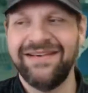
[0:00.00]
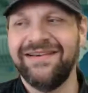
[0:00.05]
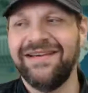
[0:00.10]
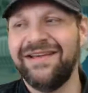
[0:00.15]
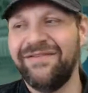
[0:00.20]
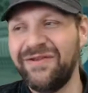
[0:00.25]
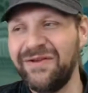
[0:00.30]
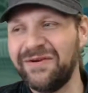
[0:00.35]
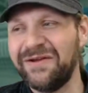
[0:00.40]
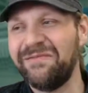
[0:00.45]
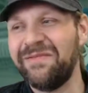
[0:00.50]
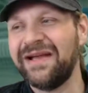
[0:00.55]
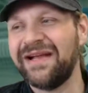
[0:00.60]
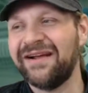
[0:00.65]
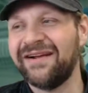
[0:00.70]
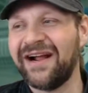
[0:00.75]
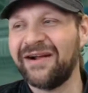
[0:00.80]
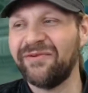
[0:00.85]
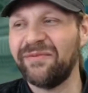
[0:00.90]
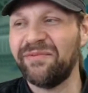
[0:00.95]
If you can make a
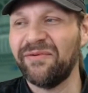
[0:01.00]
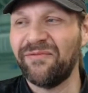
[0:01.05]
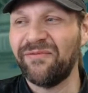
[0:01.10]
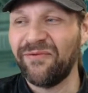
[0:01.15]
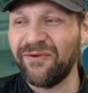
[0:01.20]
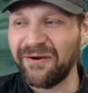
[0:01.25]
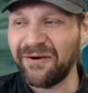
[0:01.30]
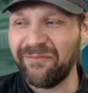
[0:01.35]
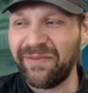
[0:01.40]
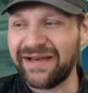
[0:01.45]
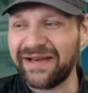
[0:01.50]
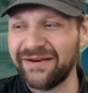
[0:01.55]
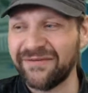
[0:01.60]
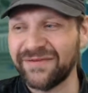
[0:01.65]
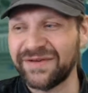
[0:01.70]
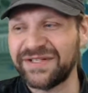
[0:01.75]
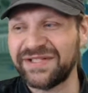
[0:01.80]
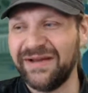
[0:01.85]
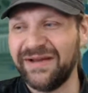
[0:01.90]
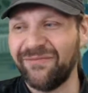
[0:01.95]
garment perform better
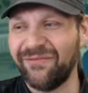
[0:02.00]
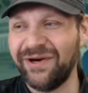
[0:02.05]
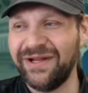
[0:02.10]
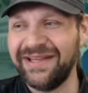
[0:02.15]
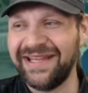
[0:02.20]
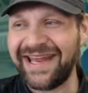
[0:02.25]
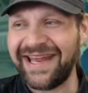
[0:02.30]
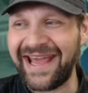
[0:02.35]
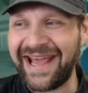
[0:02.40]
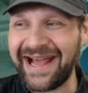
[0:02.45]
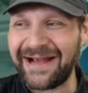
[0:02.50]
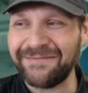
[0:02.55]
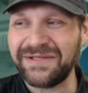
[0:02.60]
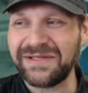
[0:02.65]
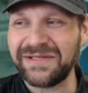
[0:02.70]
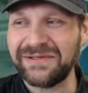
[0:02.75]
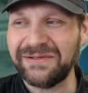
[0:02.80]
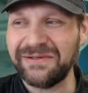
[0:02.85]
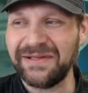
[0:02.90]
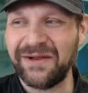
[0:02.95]
for someone, then
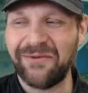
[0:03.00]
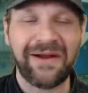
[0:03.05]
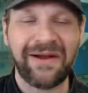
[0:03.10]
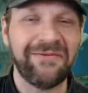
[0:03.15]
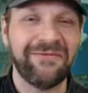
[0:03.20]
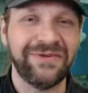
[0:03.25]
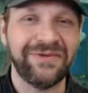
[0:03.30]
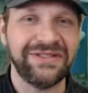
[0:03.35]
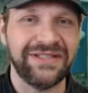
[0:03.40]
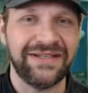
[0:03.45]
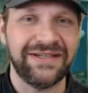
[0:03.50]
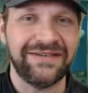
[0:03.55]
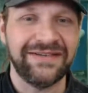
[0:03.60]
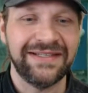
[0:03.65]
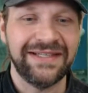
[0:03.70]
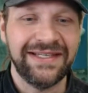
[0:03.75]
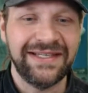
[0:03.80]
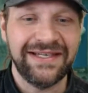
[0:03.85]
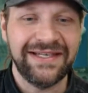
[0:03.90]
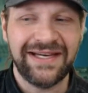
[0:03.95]
absolutely, why wouldn't you?
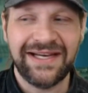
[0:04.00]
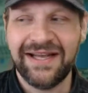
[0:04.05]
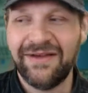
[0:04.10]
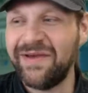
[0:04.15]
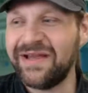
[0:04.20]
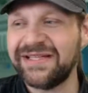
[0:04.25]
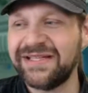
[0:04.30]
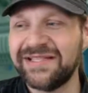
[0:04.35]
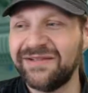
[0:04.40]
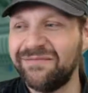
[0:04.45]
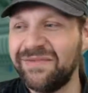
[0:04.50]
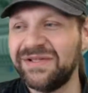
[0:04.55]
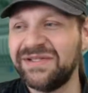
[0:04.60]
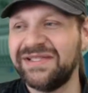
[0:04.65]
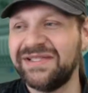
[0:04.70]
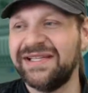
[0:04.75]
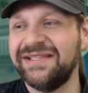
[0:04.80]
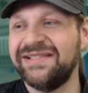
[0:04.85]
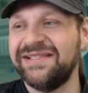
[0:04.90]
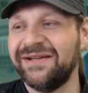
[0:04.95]
It makes the
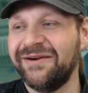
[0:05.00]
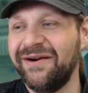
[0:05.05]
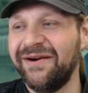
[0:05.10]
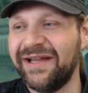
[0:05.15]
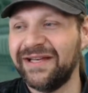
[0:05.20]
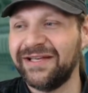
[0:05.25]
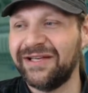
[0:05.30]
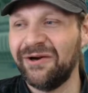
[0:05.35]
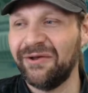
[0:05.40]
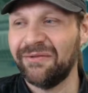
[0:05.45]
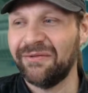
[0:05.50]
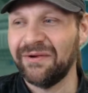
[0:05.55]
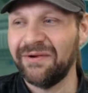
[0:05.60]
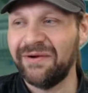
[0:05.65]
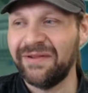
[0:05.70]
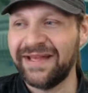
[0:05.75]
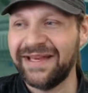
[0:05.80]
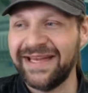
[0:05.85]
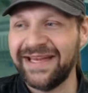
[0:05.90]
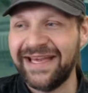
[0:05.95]
most sense to go ahead and go through
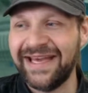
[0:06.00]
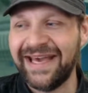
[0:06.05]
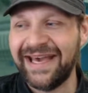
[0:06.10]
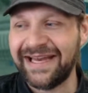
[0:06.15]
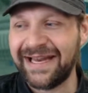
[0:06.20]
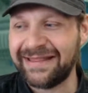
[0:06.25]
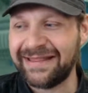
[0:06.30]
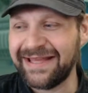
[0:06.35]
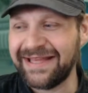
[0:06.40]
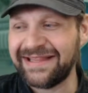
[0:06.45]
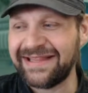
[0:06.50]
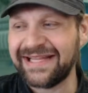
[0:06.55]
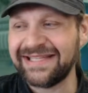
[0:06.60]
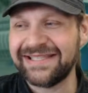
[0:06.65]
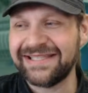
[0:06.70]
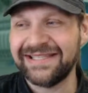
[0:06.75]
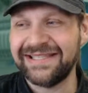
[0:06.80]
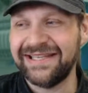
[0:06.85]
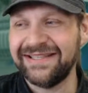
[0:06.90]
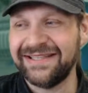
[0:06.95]
with it. And I think
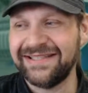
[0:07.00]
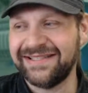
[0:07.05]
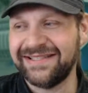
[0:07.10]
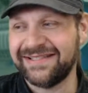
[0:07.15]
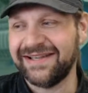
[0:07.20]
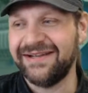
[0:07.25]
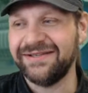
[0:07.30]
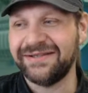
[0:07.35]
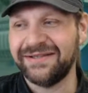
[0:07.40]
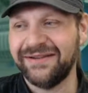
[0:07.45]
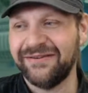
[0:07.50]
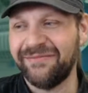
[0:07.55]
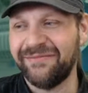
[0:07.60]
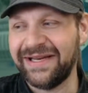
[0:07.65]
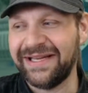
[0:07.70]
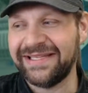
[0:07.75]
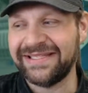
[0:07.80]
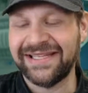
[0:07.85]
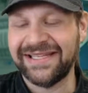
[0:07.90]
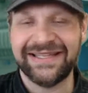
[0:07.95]
that's the thing to discuss with
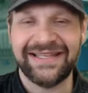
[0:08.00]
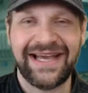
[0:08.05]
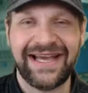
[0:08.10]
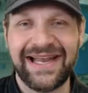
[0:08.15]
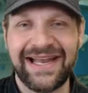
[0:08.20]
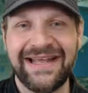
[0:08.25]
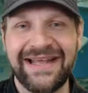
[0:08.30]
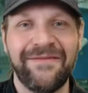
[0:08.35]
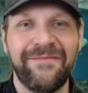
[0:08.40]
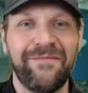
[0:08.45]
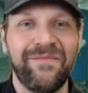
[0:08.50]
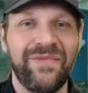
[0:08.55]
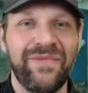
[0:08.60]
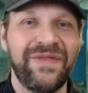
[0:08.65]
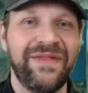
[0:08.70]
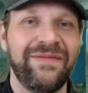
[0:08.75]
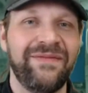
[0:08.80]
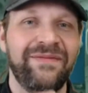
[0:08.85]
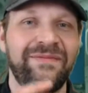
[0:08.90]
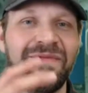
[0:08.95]
everybody is that
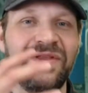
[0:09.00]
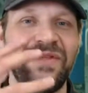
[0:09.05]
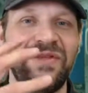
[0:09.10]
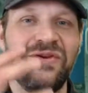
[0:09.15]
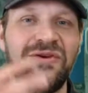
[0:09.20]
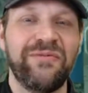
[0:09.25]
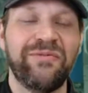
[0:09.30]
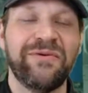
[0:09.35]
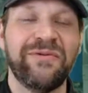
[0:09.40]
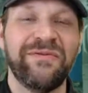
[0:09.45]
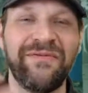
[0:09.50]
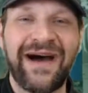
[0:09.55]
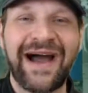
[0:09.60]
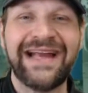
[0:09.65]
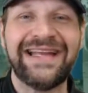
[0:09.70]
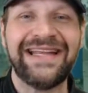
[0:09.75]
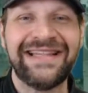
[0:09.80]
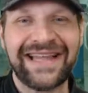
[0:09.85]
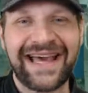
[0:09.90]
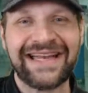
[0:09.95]
you
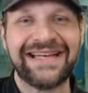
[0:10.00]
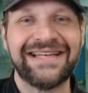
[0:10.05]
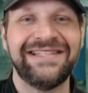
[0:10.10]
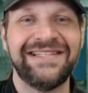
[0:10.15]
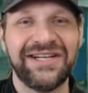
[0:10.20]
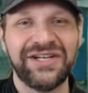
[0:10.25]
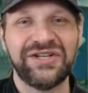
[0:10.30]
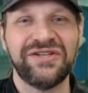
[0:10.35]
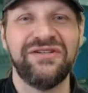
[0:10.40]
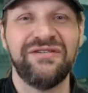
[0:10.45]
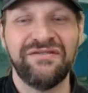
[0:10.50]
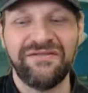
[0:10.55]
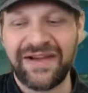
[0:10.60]
providing that additional